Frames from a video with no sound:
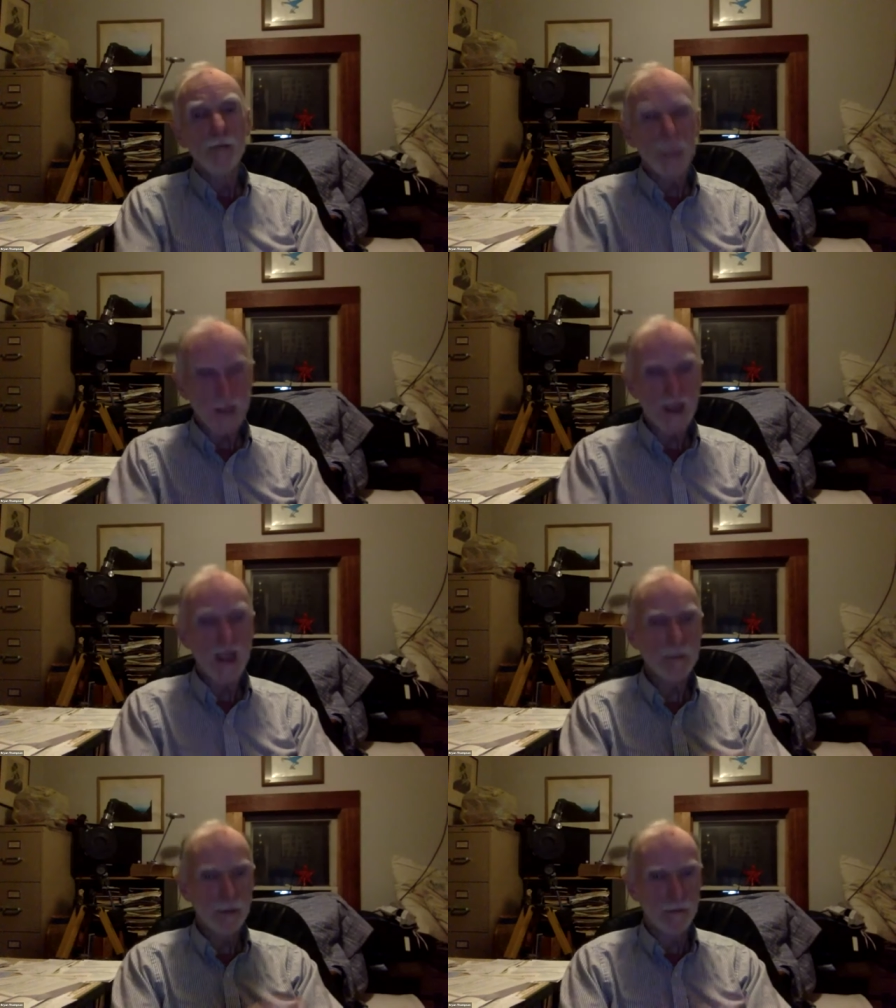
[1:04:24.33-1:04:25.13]

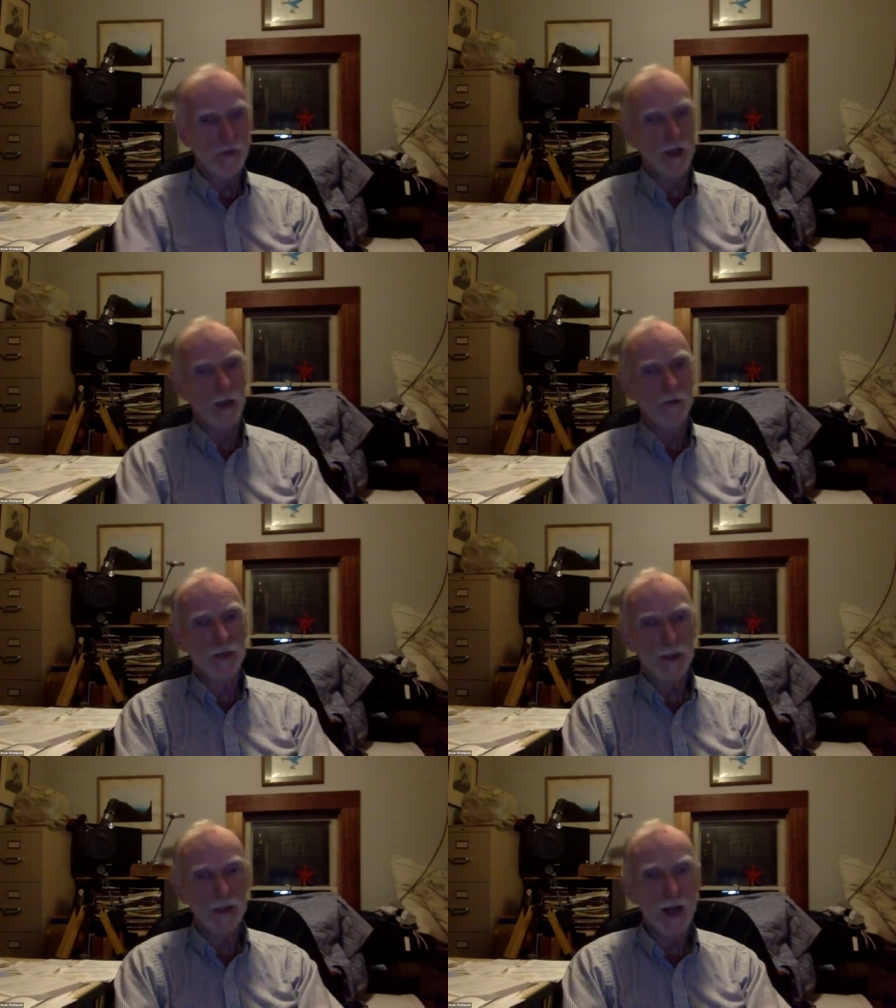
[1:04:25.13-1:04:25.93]
became involved
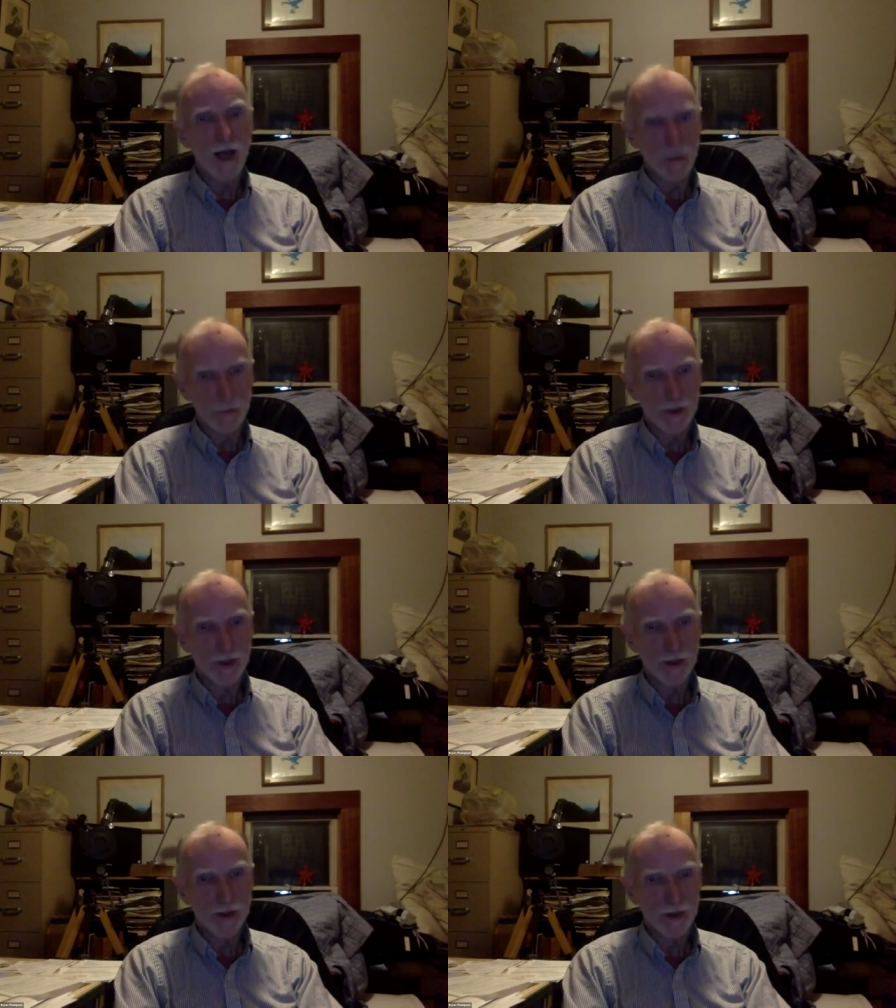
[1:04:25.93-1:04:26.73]
in
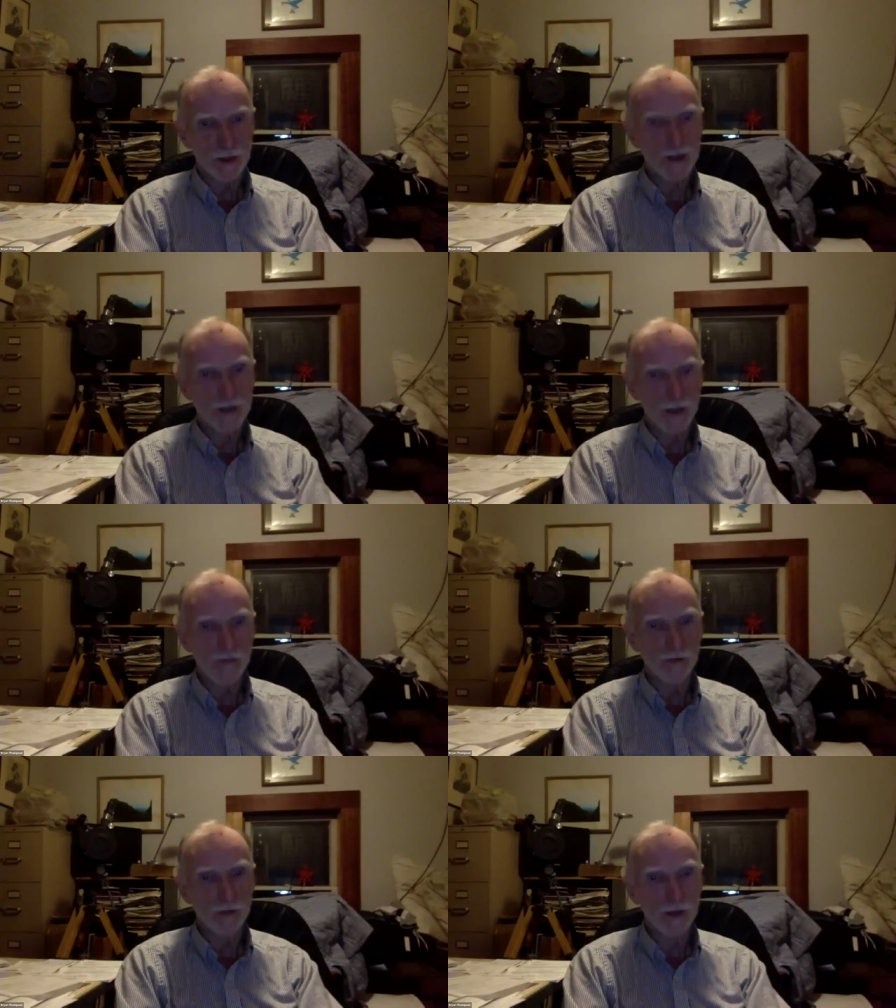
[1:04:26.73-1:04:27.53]
opposition to
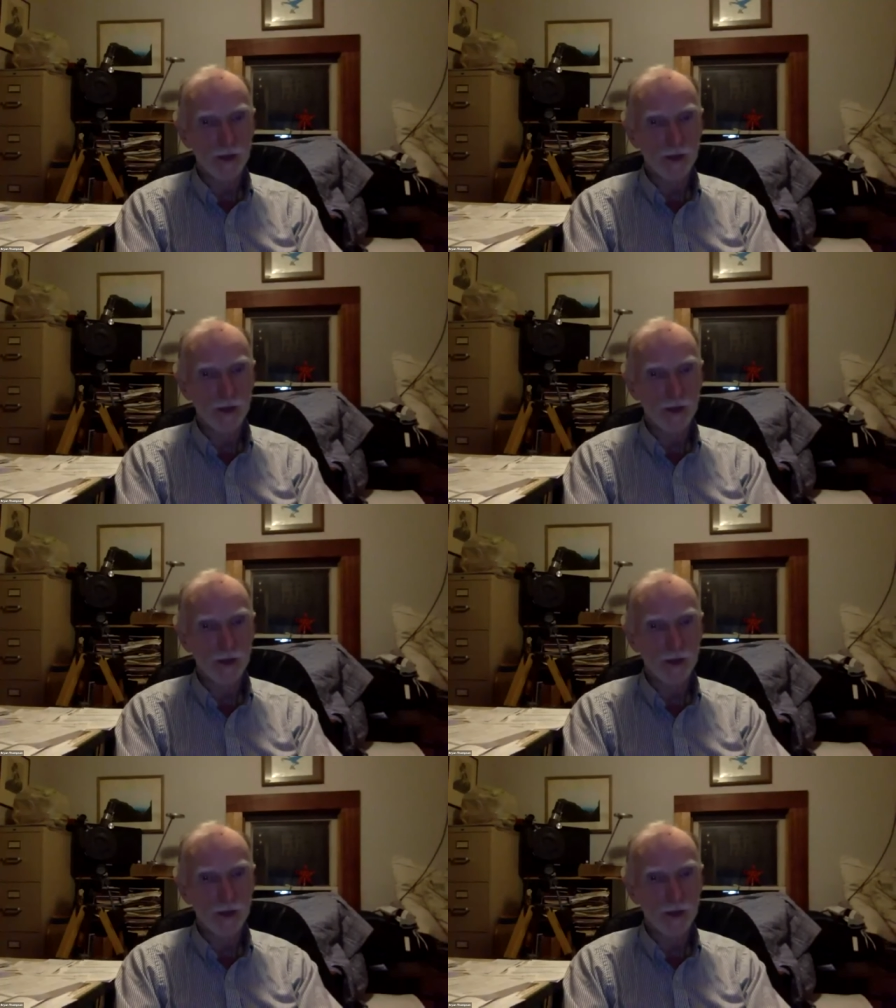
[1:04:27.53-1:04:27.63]
slavery.